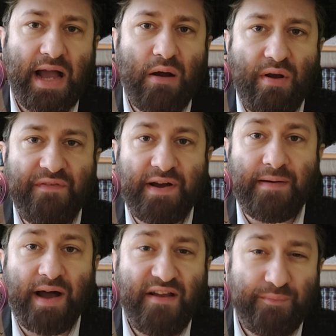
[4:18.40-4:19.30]
However,
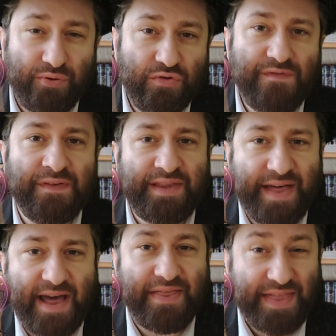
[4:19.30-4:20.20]
I have proven
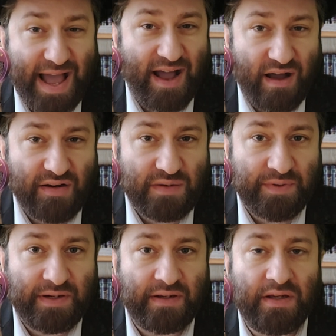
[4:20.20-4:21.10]
that that
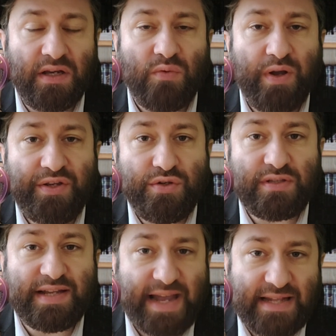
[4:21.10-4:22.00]
argument, when
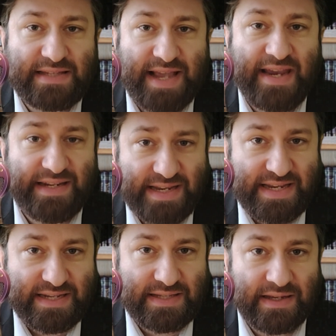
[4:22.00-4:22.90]
used against saying
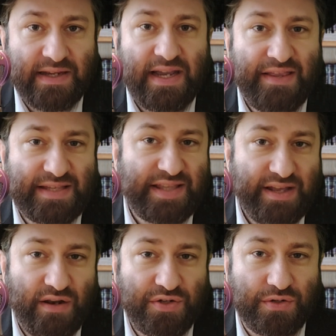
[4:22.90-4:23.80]
need in this
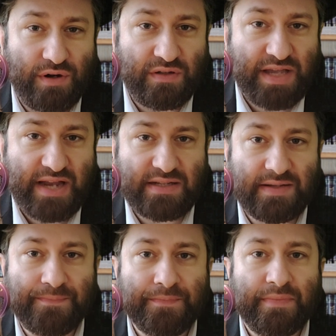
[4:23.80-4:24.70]
theological
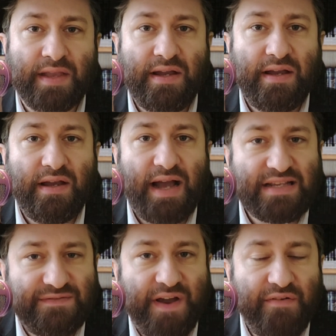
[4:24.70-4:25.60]
context,
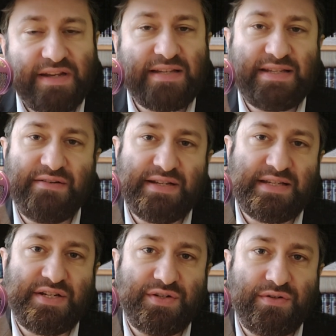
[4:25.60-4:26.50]
has very serious
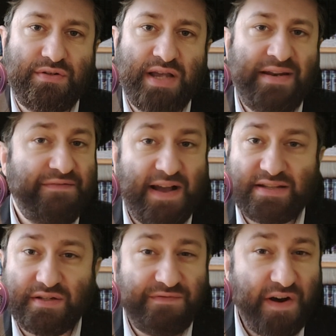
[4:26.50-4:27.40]
issues and in
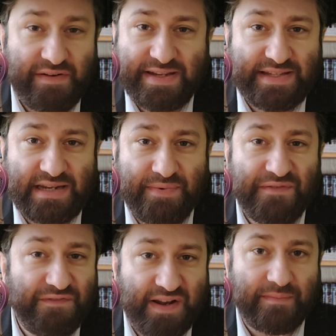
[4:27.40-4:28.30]
fact could very easily be
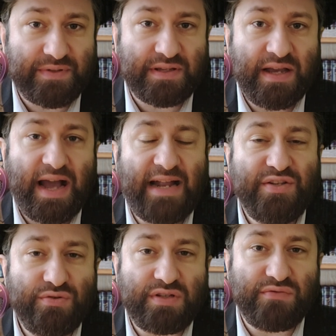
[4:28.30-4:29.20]
flipped
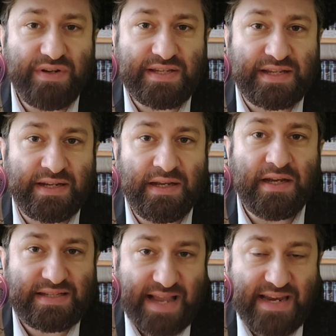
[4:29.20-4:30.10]
and used as a reason
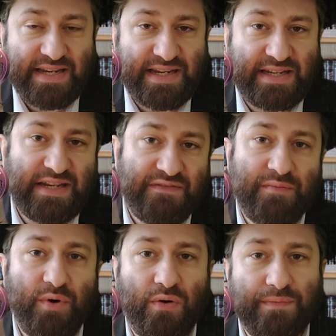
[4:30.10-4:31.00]
to say need
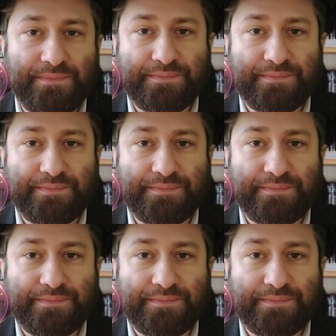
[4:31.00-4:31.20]
even more.